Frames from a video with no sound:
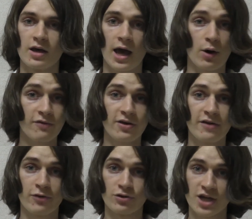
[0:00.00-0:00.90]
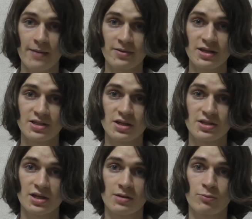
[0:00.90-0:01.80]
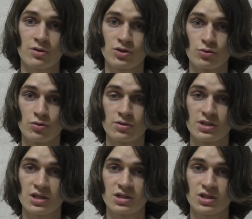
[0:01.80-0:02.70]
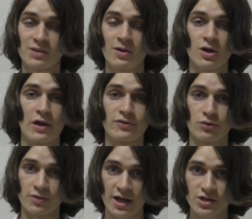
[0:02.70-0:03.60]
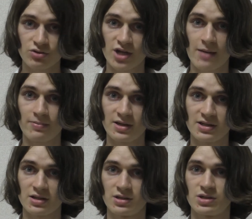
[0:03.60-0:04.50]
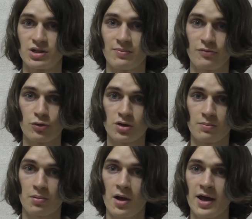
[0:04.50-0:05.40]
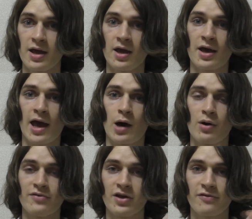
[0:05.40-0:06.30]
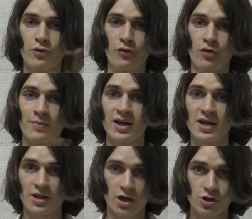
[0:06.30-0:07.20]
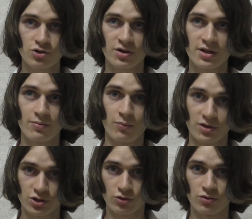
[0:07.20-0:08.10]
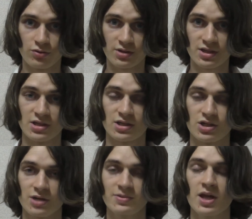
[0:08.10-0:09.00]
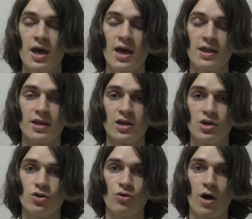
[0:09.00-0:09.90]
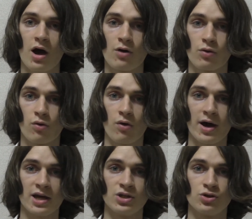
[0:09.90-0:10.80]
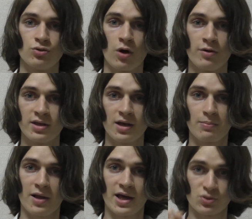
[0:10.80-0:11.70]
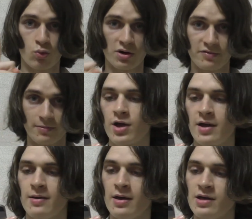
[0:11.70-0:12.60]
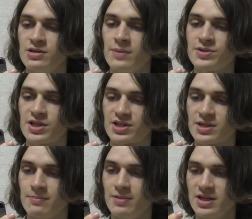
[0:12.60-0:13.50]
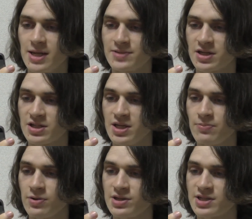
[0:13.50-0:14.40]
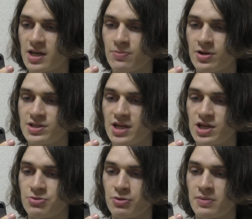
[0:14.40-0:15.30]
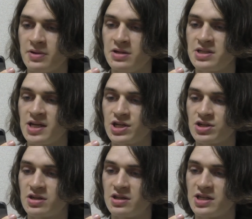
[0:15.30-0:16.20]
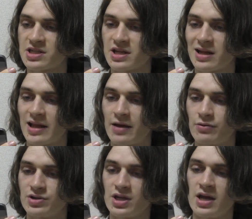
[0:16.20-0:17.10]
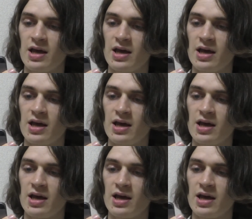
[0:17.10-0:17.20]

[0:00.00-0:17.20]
However, if you're a Japanese citizen with dual citizenship, you have to renounce your Japanese citizenship before you can apply. However, if you're from any other country with 2 citizenships, then you are required to only apply as one of them. Okay, number 6, be adept in contemporary standard pronunciation, rhythm, and intonation in the designated language.